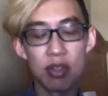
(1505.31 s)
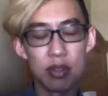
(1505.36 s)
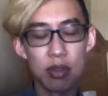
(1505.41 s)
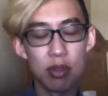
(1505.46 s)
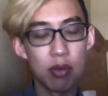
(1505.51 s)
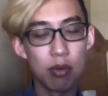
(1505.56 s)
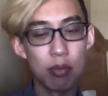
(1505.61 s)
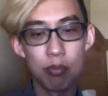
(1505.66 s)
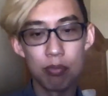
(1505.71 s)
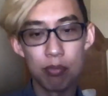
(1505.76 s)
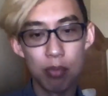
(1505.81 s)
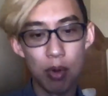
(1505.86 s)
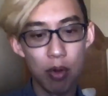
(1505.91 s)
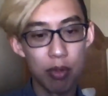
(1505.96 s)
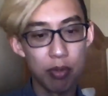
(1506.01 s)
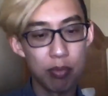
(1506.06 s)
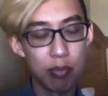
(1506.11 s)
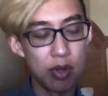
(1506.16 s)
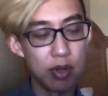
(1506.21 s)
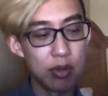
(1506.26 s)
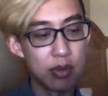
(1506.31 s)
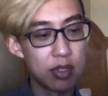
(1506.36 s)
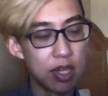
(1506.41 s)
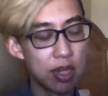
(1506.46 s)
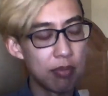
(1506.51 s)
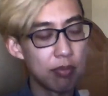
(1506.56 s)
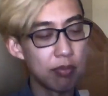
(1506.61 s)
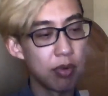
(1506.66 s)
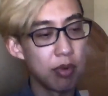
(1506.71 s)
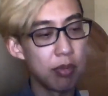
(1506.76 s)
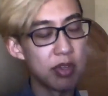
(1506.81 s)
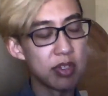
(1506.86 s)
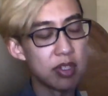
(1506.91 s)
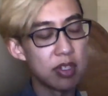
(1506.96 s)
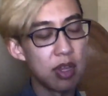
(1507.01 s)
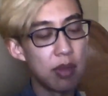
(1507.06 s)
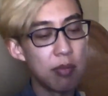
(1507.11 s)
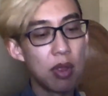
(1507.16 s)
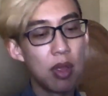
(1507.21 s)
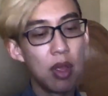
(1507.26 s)
They're both pretty much the
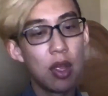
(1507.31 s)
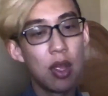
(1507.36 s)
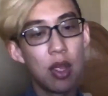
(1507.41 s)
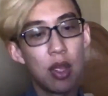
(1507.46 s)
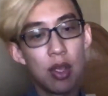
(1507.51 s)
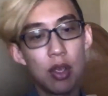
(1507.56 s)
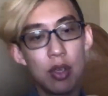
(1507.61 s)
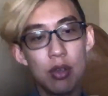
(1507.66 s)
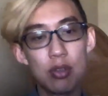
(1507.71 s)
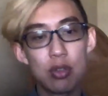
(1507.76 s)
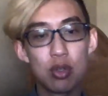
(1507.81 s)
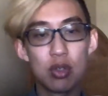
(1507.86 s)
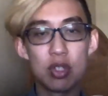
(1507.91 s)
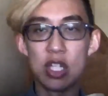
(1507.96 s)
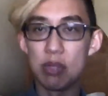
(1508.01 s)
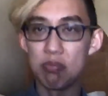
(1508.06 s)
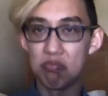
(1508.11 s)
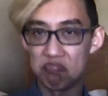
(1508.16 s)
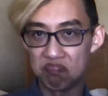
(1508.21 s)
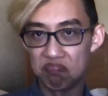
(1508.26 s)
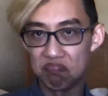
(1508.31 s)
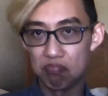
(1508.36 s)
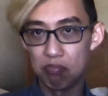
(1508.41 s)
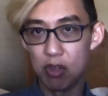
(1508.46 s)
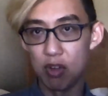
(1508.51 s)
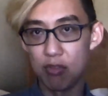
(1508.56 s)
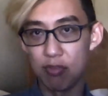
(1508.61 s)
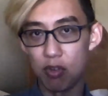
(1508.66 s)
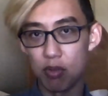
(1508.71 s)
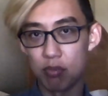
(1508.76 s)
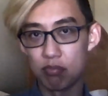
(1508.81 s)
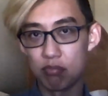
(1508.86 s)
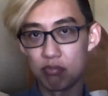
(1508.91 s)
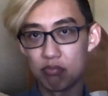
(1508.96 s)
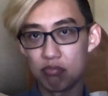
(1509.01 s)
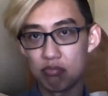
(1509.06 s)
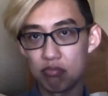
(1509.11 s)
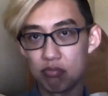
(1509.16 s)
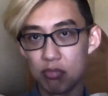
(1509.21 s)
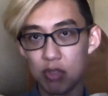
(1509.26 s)
same. Utsukushi, beautiful.
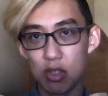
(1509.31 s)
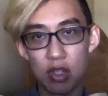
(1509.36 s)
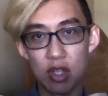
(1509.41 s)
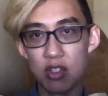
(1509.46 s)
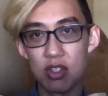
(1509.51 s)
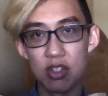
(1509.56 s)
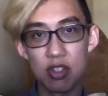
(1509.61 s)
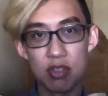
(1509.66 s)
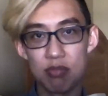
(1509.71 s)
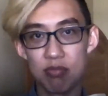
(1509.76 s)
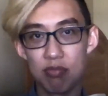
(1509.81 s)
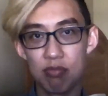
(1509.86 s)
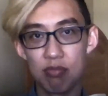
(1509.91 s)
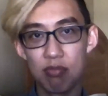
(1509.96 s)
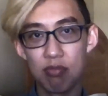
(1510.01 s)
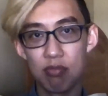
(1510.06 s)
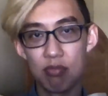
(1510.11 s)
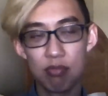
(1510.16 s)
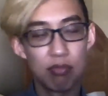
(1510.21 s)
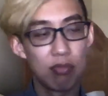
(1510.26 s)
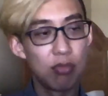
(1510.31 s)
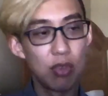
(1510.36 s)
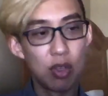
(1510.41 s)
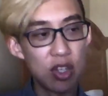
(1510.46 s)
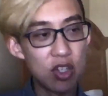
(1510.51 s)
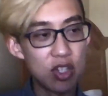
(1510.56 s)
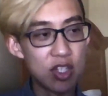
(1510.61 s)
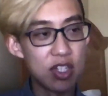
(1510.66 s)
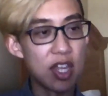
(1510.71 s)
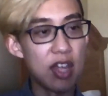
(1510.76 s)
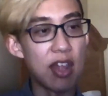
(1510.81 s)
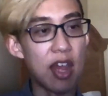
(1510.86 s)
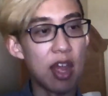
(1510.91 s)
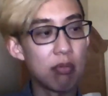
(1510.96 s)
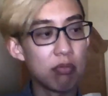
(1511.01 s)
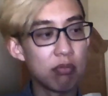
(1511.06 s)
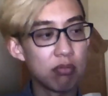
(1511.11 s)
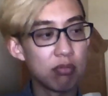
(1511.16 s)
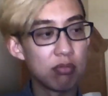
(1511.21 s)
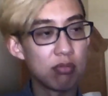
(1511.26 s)
You can just say that
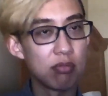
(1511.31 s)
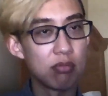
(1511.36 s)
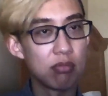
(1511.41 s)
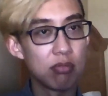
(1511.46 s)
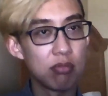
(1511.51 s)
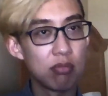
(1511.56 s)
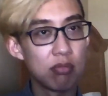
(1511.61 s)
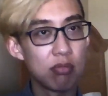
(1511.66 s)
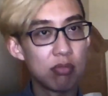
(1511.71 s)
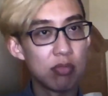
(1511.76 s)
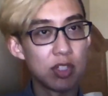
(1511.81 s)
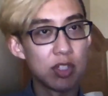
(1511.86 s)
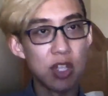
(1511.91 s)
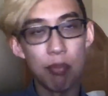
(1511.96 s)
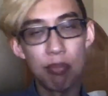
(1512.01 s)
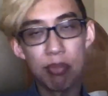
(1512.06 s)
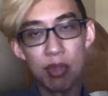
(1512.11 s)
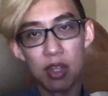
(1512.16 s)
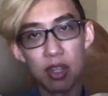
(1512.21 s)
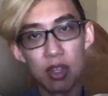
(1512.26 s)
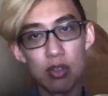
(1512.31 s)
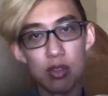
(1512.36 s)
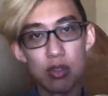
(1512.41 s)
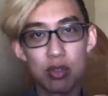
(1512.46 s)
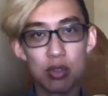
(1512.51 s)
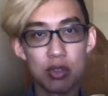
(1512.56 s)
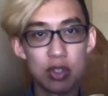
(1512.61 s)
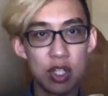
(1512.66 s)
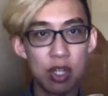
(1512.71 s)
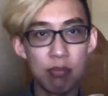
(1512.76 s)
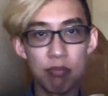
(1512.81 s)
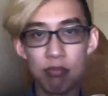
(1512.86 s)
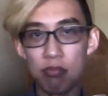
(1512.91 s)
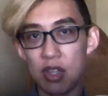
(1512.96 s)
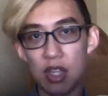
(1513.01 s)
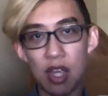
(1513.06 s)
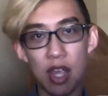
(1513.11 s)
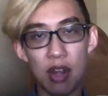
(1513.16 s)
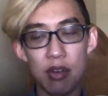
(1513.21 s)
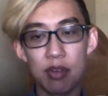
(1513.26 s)
something is utsukushi at
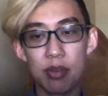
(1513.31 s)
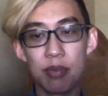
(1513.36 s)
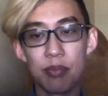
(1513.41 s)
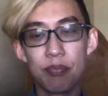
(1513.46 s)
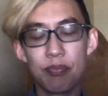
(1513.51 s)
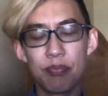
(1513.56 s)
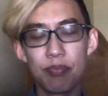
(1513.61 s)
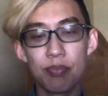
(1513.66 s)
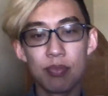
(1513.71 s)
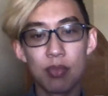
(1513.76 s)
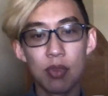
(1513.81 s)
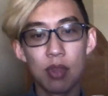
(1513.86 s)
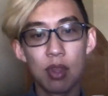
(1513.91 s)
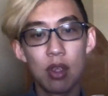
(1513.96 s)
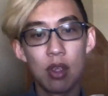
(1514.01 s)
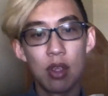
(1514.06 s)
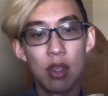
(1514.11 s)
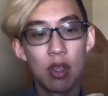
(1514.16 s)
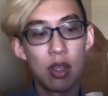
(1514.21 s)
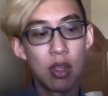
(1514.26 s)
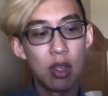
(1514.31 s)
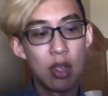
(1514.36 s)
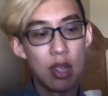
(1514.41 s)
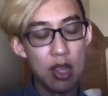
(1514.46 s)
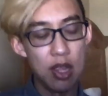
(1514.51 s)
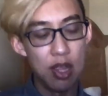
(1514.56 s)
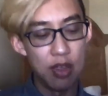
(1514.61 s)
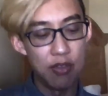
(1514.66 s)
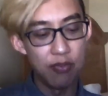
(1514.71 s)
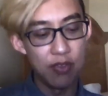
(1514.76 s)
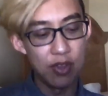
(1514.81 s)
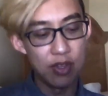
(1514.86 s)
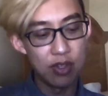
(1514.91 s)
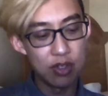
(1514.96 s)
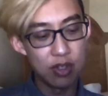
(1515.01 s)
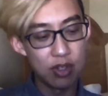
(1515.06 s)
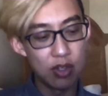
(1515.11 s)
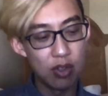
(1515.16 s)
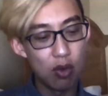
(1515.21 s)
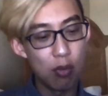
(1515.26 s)
the end. If it's
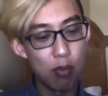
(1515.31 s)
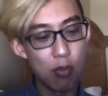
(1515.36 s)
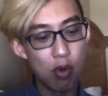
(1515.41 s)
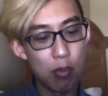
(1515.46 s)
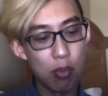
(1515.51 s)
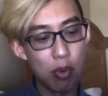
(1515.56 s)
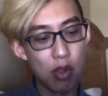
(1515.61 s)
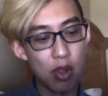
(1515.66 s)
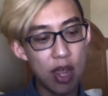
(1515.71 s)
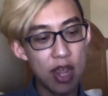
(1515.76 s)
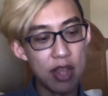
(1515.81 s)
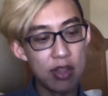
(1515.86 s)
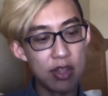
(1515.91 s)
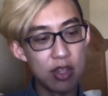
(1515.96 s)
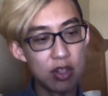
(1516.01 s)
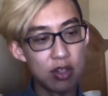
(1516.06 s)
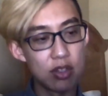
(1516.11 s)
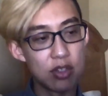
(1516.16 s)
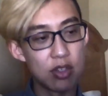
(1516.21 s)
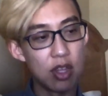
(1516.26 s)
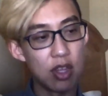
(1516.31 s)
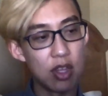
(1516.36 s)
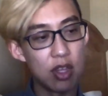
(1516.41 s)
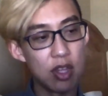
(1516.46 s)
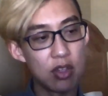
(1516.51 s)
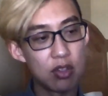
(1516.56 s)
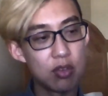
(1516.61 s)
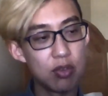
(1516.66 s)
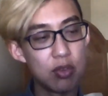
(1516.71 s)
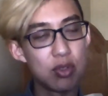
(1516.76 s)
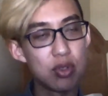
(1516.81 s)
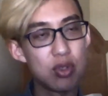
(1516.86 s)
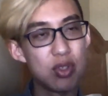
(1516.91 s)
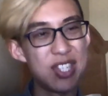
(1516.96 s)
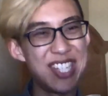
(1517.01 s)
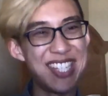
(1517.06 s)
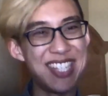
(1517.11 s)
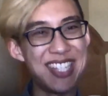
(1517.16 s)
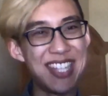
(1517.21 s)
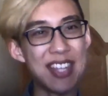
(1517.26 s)
a little more polite, then you say it's
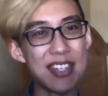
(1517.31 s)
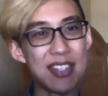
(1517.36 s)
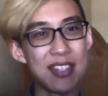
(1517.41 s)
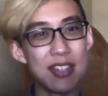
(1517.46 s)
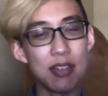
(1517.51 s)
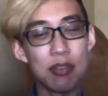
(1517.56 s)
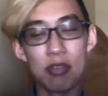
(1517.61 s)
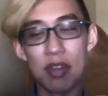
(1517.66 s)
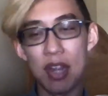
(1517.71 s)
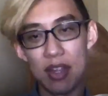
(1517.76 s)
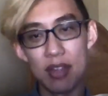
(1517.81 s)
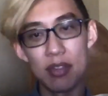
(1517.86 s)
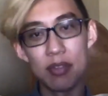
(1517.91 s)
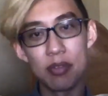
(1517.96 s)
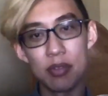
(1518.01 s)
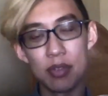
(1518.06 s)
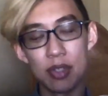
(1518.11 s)
utsukushi desu, right?